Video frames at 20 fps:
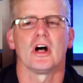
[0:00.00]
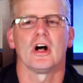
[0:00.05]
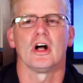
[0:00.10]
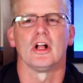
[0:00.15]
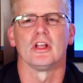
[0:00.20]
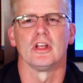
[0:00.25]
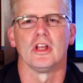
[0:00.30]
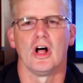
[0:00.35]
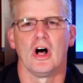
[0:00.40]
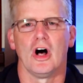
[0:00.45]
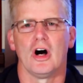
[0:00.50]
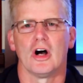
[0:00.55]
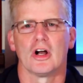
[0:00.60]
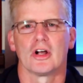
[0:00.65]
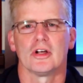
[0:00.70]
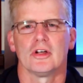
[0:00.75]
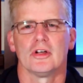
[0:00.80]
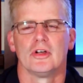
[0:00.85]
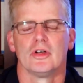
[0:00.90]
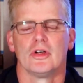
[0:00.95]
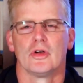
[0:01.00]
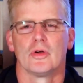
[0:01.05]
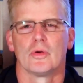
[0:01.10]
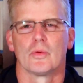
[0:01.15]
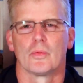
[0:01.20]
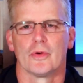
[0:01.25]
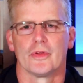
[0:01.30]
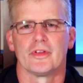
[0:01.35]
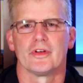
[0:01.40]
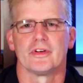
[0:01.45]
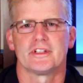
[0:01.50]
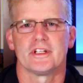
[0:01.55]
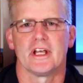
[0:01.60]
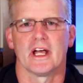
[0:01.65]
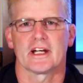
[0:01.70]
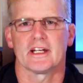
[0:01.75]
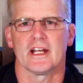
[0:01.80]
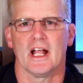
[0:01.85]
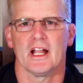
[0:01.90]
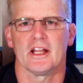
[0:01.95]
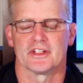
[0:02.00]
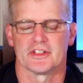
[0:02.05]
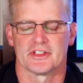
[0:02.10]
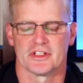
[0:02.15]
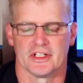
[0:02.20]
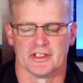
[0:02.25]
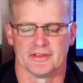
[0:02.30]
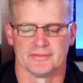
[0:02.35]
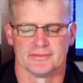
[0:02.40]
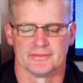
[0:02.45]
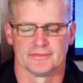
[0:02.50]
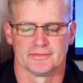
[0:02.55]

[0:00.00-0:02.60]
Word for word: along with their technology.